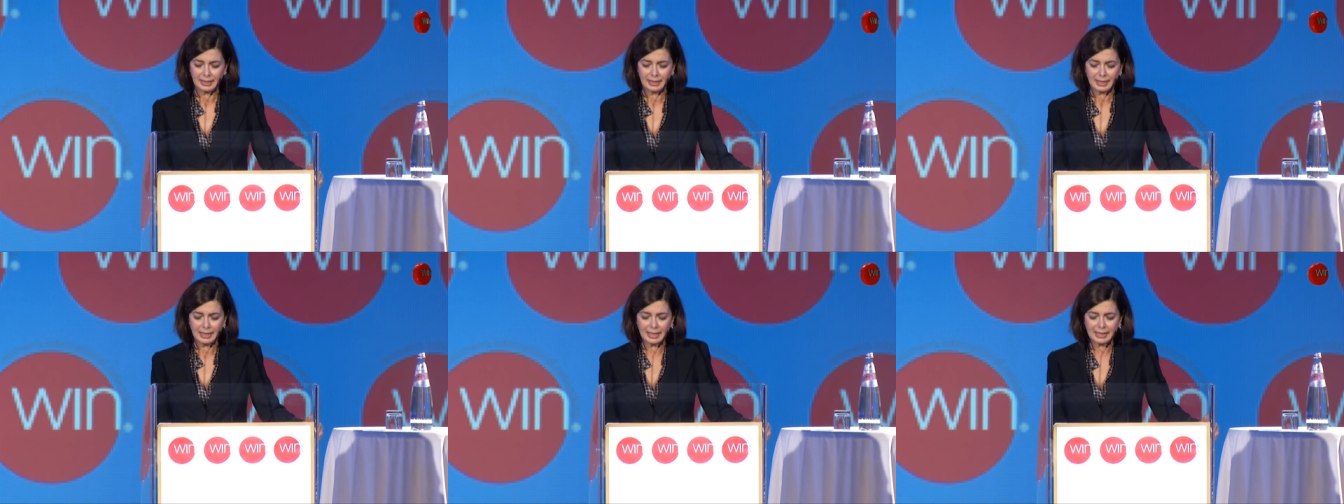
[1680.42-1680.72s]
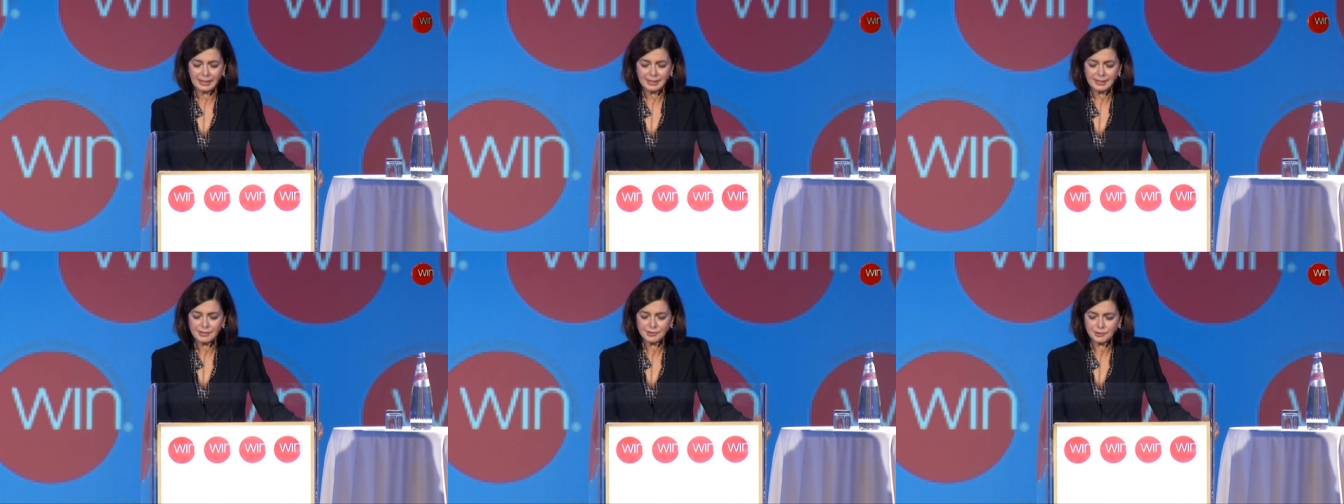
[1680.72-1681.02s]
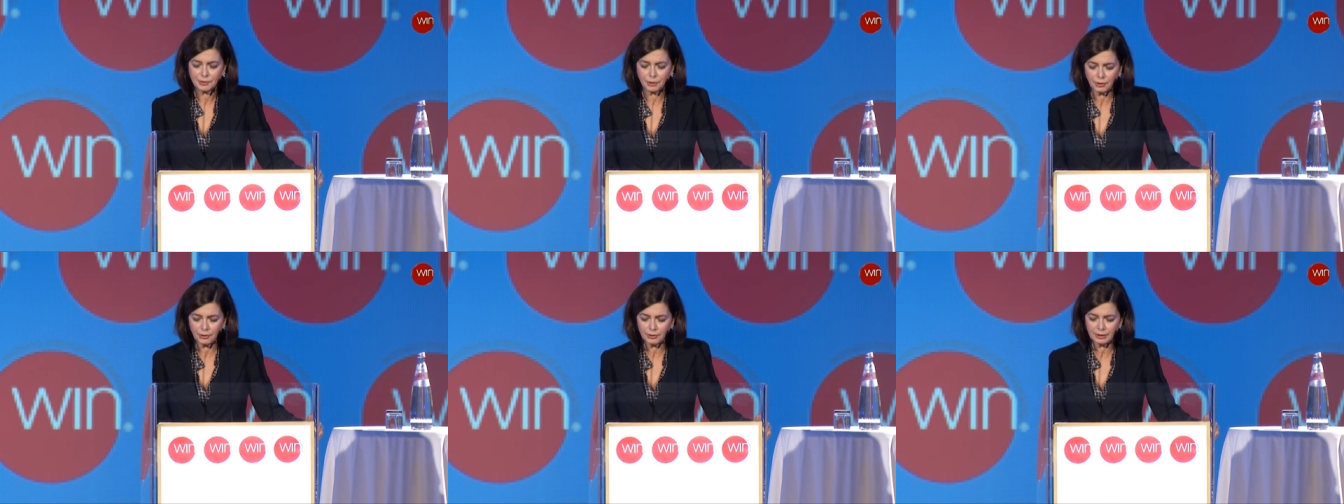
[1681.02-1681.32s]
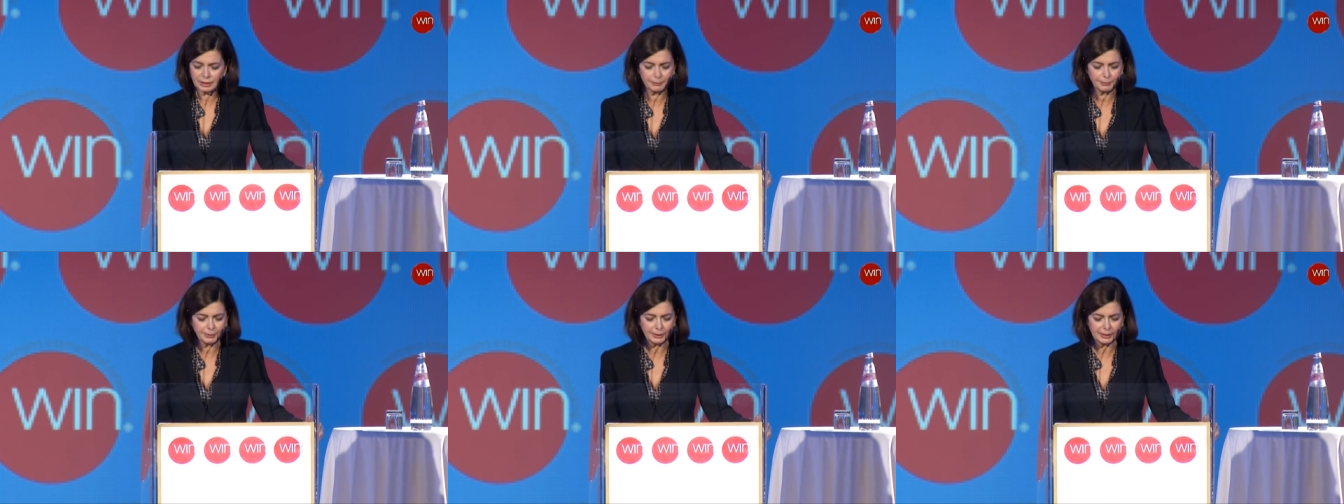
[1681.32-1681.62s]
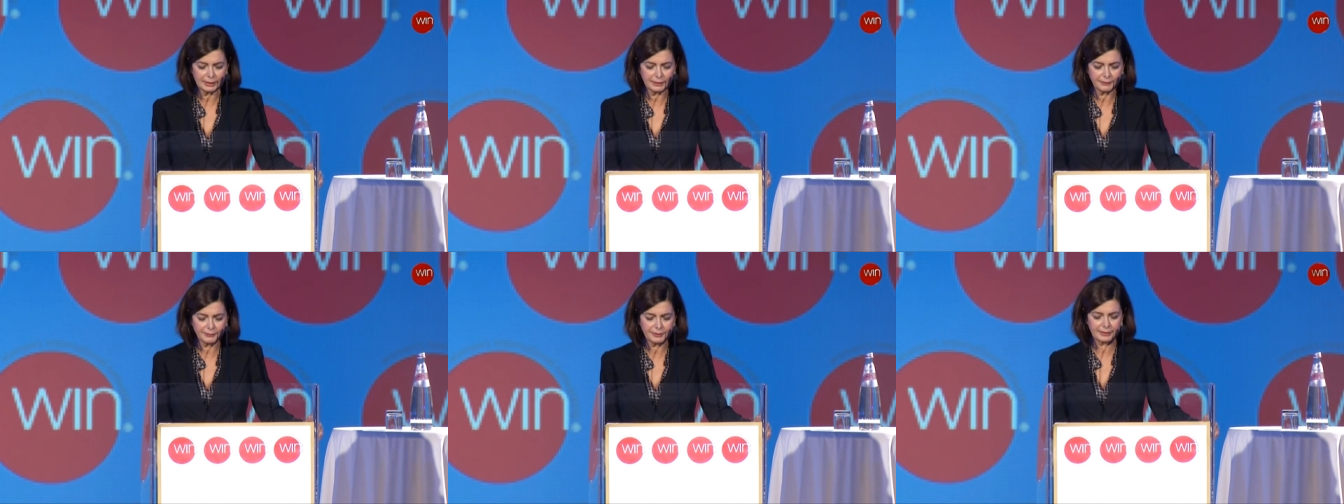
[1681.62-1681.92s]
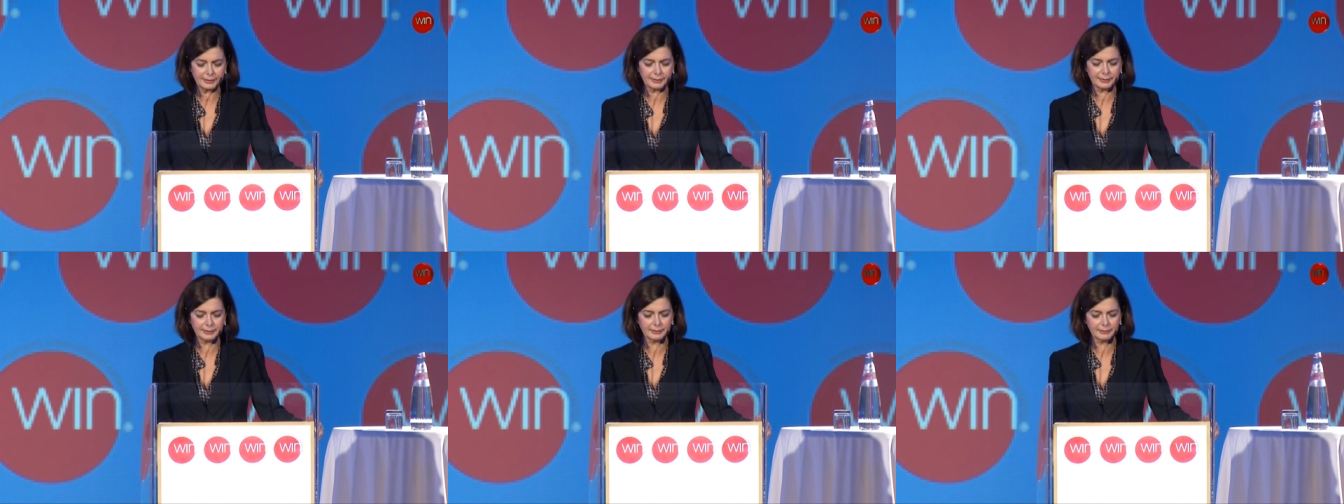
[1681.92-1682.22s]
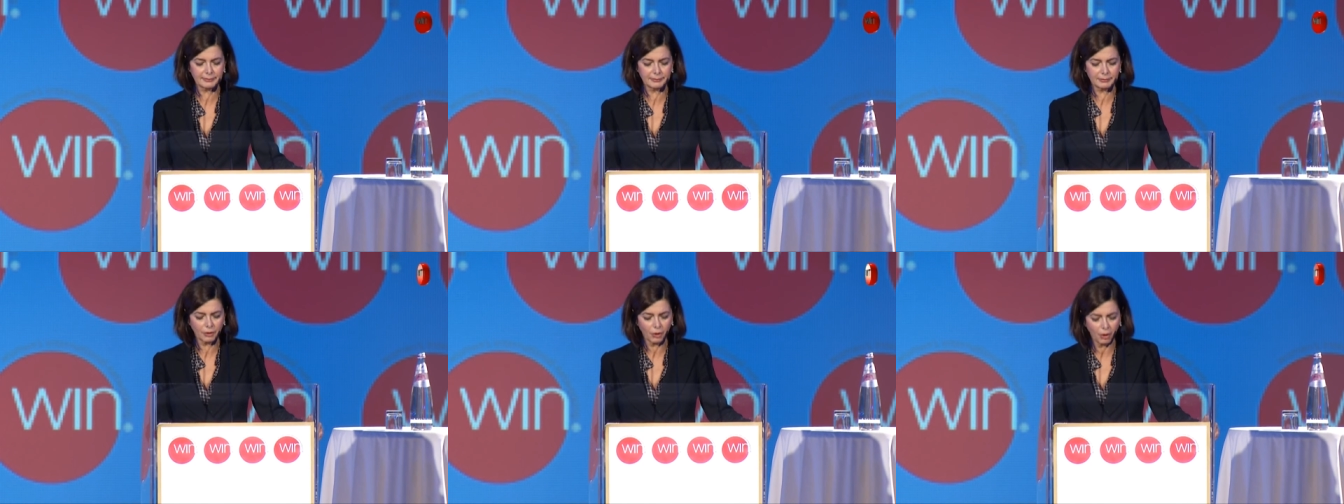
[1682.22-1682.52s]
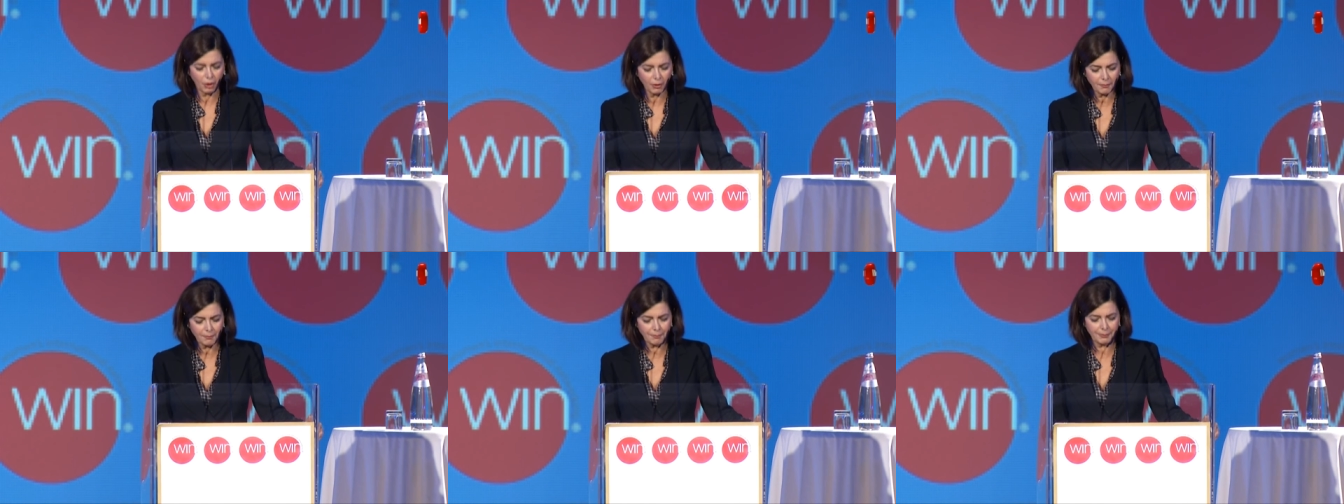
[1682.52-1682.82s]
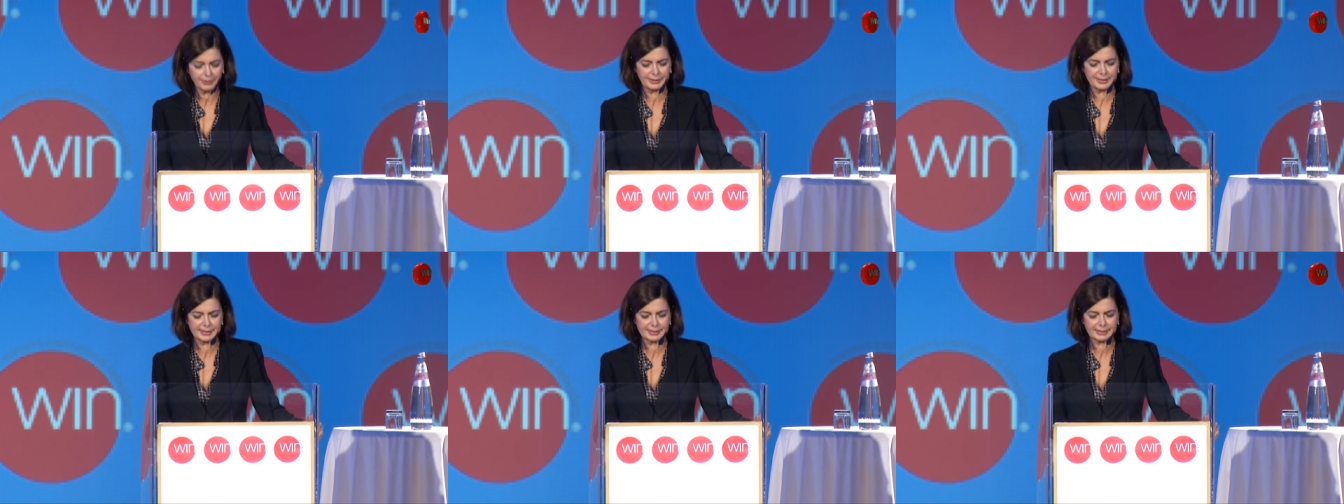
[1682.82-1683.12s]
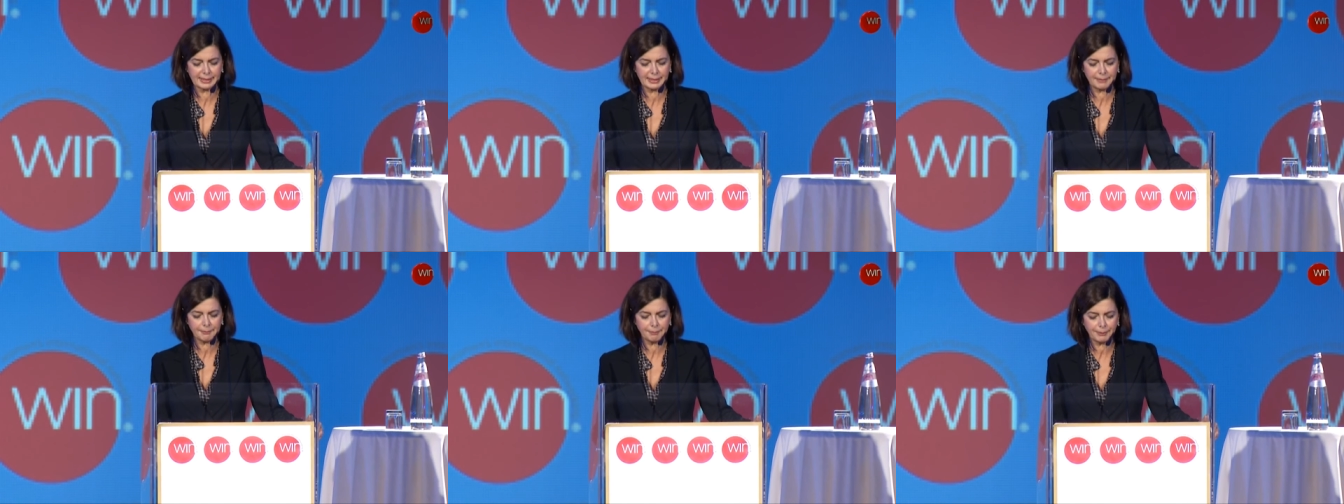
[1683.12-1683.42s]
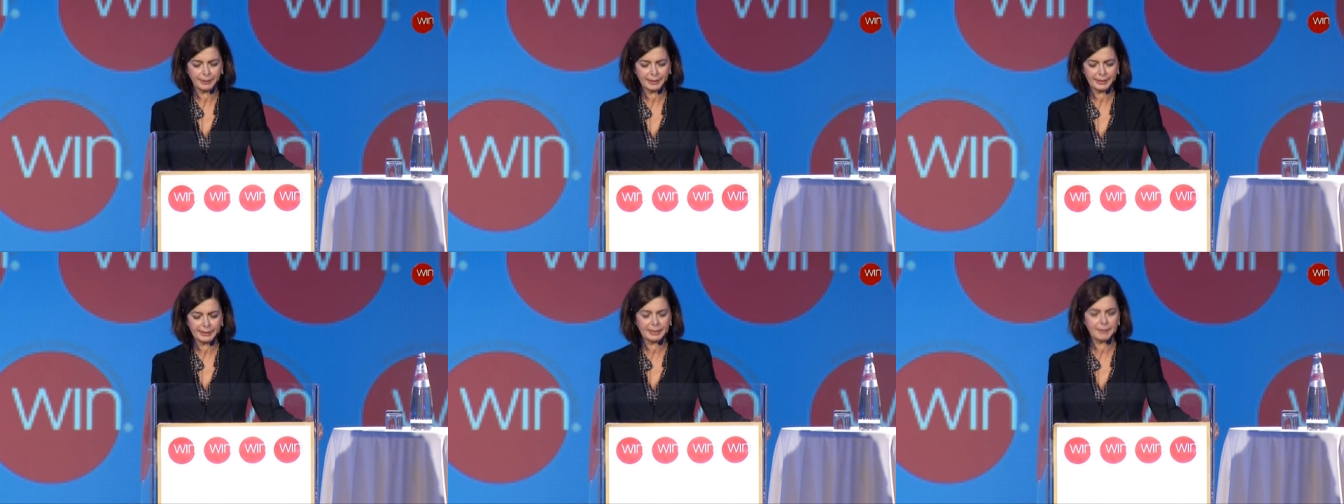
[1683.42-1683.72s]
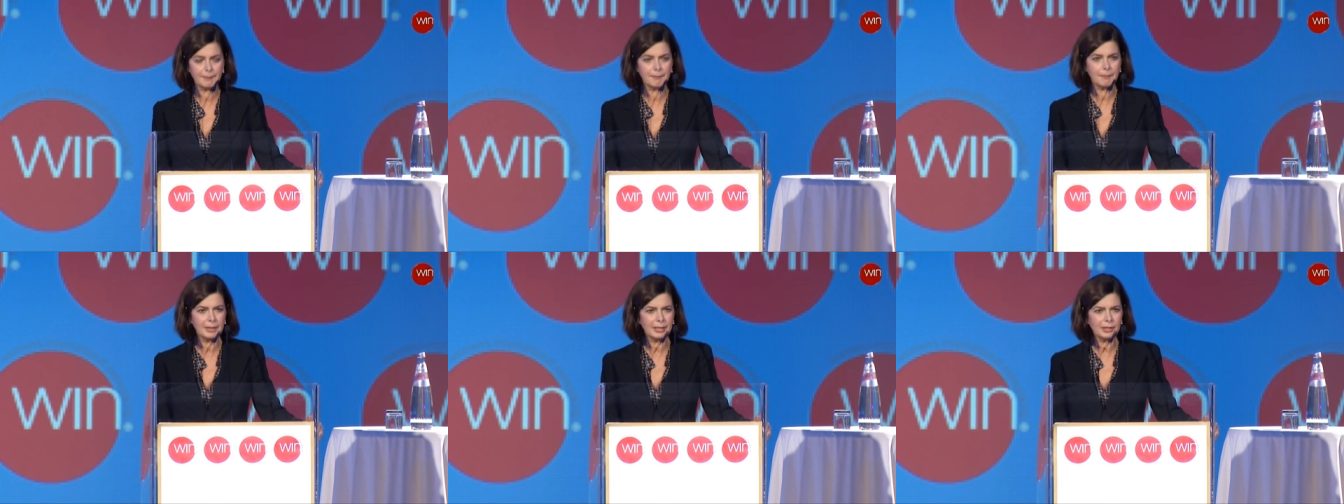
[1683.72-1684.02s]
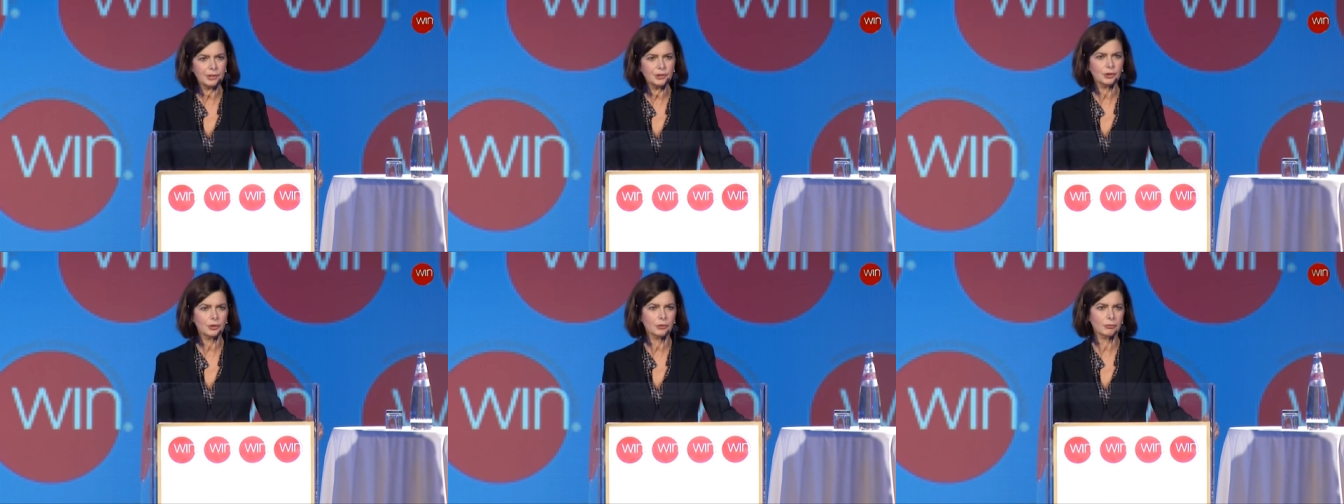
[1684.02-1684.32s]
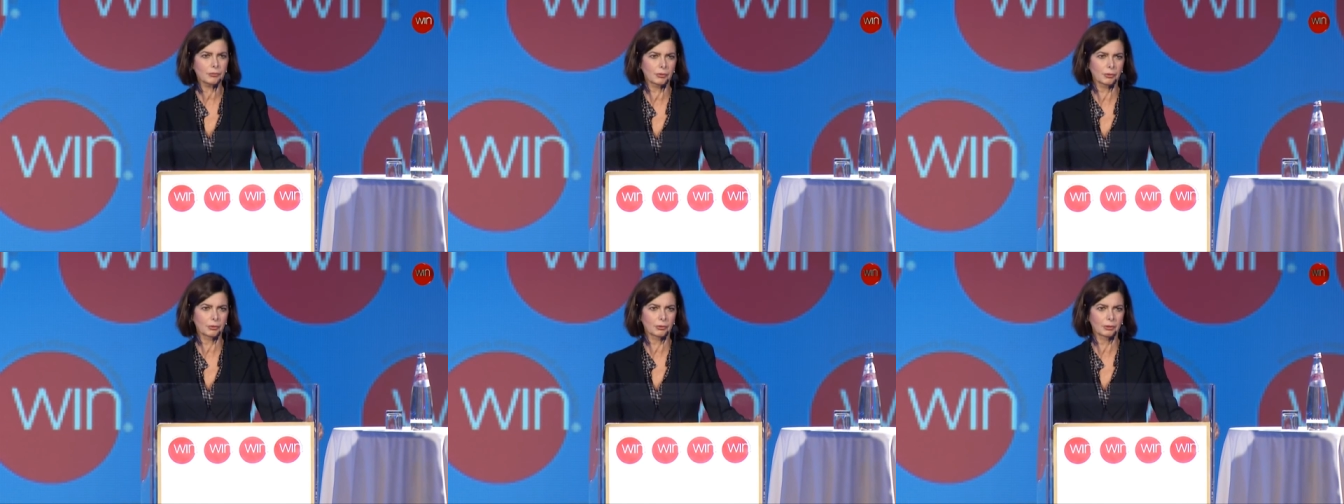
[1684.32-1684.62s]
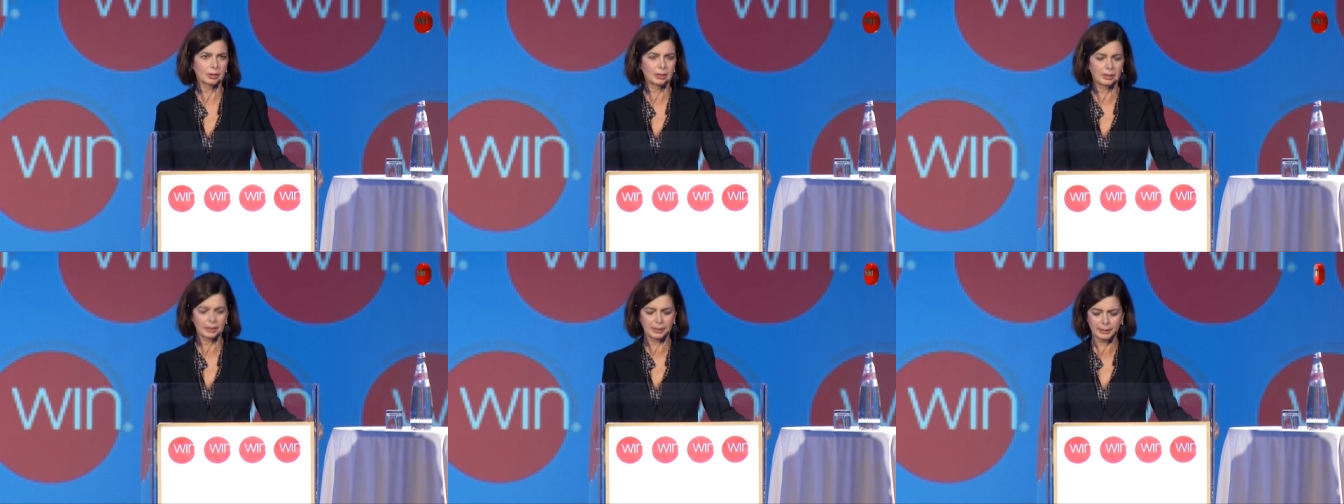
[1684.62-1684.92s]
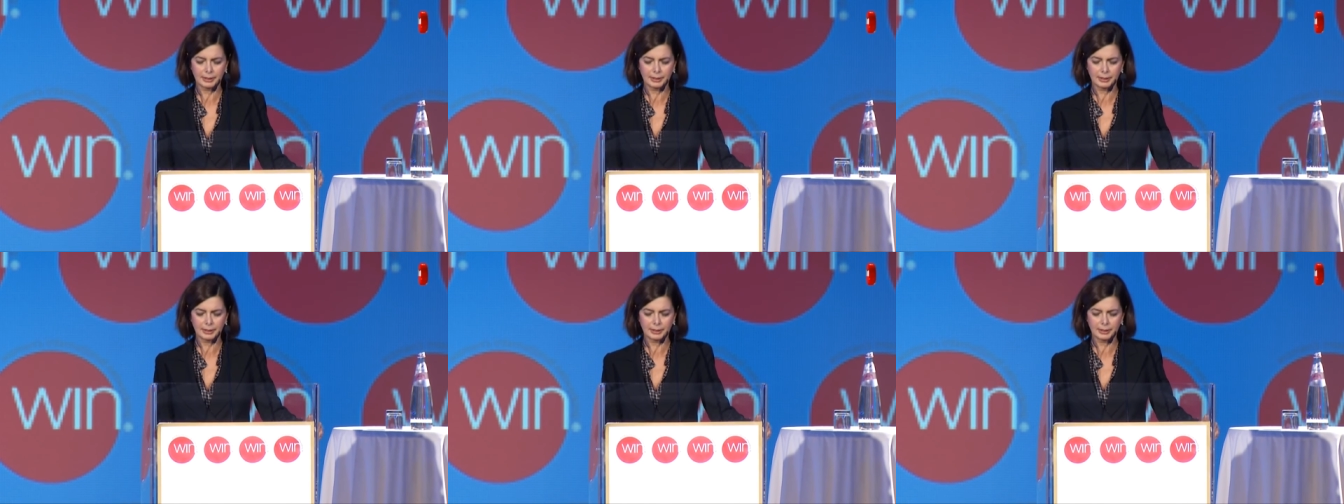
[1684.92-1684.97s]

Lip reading: I strongly believe that companies can play a major role